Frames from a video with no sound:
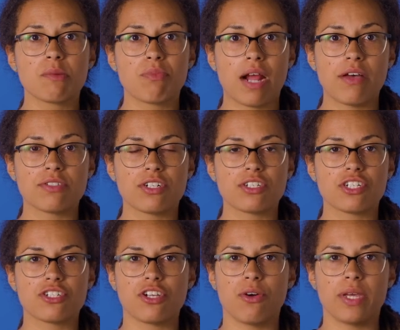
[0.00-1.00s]
a browser to
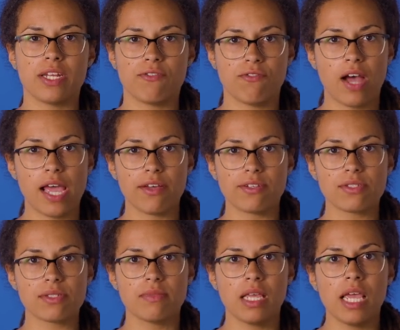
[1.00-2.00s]
show hidden files.